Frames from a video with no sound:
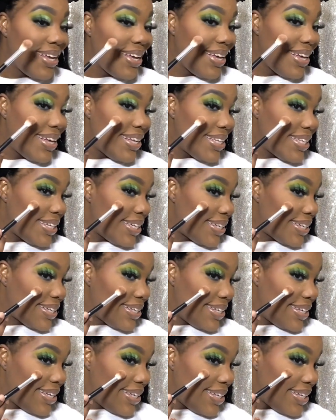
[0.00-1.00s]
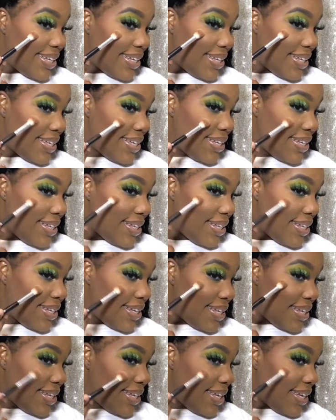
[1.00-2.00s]
And look,
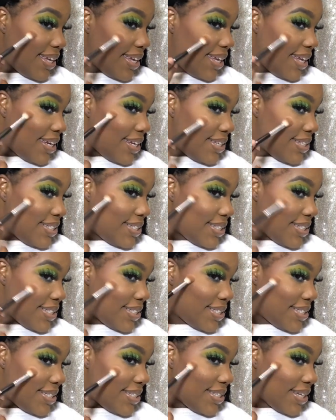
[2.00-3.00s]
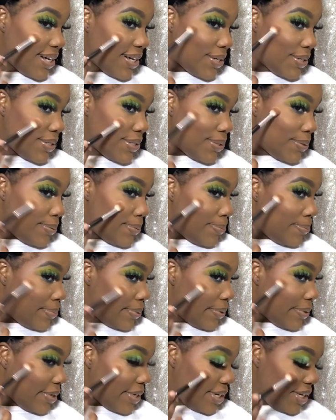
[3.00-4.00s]
it is just so
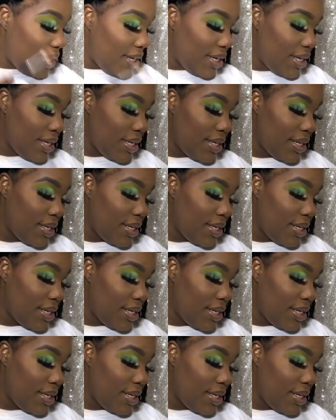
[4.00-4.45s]
pretty.